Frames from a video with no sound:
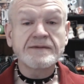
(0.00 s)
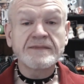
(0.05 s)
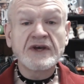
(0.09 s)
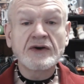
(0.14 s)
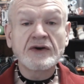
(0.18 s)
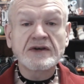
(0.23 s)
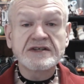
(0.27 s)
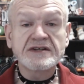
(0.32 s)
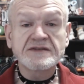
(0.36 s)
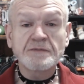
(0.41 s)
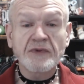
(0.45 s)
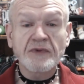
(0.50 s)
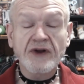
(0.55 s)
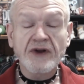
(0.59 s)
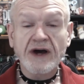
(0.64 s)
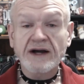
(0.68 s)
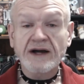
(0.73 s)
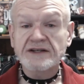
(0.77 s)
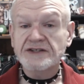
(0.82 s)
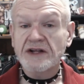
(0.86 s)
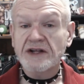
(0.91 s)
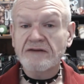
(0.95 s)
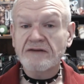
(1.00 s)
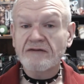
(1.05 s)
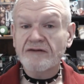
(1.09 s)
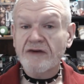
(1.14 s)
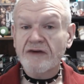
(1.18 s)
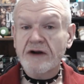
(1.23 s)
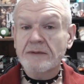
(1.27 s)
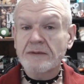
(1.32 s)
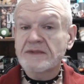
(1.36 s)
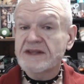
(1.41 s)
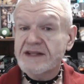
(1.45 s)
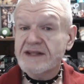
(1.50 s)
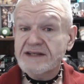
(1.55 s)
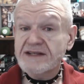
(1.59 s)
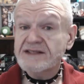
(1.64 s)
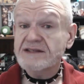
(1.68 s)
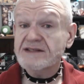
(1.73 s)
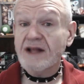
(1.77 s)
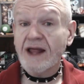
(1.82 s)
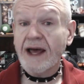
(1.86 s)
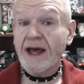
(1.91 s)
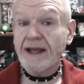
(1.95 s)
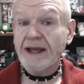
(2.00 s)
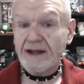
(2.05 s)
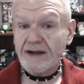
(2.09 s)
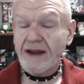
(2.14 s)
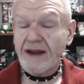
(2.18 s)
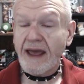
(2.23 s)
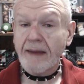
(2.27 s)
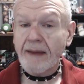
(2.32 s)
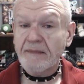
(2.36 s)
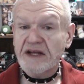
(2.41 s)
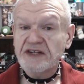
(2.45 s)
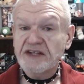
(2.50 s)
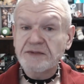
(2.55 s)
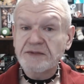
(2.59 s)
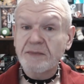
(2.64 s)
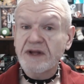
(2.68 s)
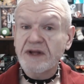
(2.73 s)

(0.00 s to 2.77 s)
mucus production from the slight damage,